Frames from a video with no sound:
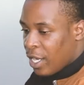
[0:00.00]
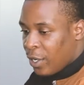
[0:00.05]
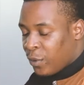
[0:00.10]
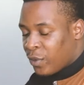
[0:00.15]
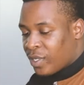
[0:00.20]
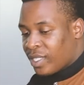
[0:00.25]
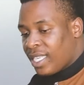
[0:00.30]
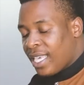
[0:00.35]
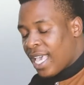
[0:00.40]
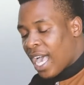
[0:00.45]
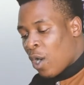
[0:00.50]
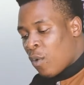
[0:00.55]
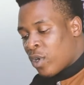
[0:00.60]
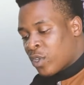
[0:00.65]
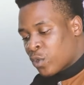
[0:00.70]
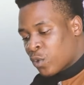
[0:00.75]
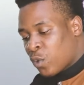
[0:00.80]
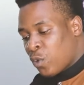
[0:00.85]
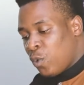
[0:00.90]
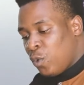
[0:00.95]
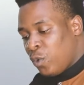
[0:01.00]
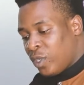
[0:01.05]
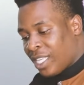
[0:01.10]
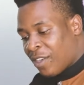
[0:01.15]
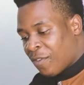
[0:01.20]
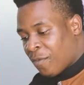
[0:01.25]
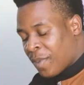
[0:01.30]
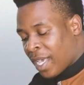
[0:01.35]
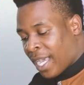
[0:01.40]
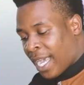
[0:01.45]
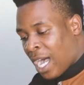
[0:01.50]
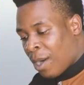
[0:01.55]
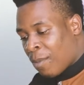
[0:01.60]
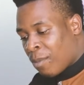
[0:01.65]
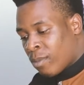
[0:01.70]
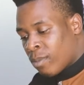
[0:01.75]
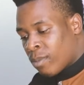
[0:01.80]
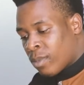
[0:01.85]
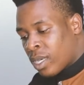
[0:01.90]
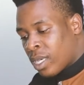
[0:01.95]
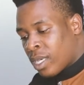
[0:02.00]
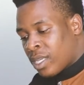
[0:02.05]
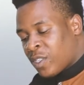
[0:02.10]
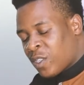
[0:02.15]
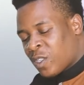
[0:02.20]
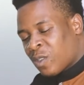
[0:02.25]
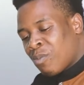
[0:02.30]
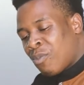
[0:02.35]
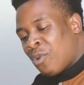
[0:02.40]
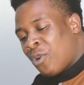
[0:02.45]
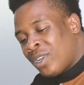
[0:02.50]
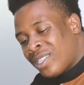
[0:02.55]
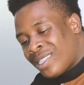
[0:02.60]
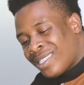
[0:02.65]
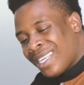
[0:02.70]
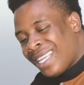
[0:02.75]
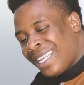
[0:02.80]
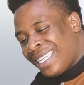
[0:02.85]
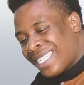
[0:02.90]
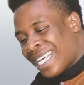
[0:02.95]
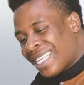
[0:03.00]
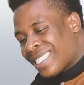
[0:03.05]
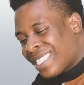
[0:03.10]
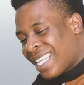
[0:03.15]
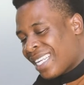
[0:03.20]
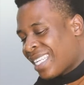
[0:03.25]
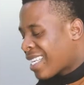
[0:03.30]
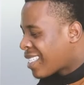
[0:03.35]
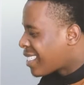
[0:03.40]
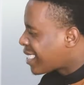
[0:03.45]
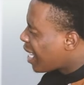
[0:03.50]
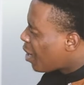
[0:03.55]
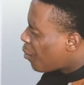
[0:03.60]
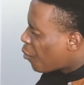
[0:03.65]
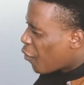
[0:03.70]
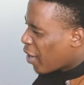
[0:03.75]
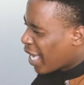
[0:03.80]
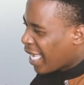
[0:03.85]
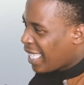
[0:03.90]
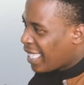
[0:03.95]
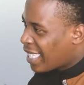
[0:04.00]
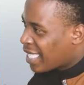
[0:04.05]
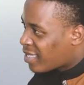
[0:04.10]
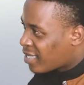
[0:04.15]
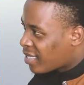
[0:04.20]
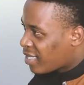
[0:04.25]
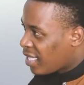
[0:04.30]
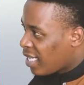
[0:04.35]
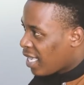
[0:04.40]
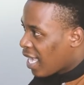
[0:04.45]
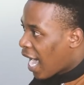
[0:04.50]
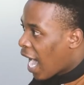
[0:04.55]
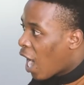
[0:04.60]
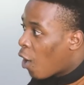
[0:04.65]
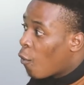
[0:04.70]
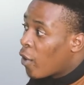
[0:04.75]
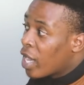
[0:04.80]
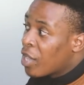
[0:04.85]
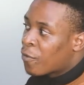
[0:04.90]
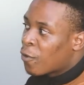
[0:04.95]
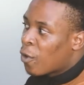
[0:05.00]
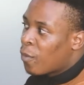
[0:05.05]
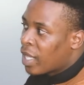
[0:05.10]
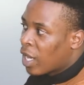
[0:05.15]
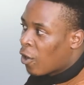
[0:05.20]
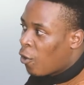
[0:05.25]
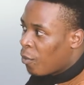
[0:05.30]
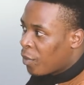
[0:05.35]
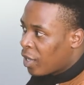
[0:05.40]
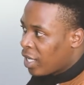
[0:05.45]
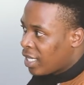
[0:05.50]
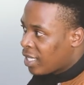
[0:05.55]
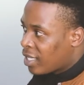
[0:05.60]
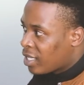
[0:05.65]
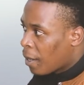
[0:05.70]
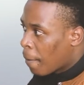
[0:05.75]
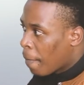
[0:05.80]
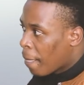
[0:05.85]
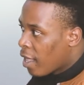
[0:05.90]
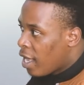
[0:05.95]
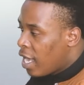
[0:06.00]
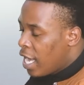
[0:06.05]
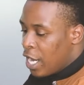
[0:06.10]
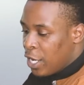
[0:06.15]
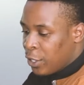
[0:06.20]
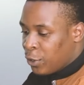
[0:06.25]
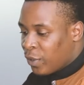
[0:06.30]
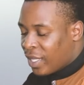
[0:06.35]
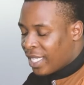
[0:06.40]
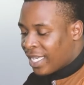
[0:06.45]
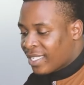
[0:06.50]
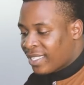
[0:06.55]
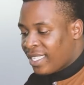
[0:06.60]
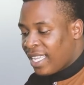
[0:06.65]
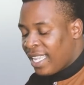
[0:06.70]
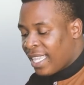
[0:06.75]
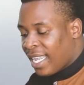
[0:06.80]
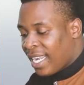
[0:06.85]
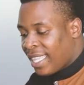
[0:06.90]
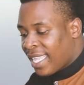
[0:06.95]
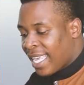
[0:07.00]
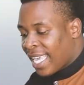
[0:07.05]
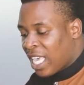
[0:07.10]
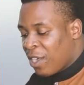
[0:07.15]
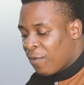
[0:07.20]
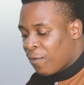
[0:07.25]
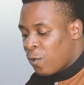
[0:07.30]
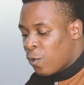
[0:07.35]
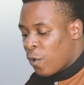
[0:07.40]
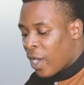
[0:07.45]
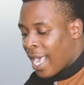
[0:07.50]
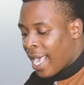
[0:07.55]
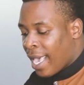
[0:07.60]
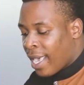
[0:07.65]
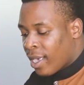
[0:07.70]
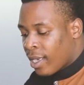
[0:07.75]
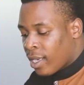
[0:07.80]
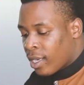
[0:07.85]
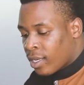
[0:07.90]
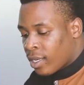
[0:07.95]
You see, our schools have become small centers that are somewhere in the sea, away from the community. To the extent that they give you a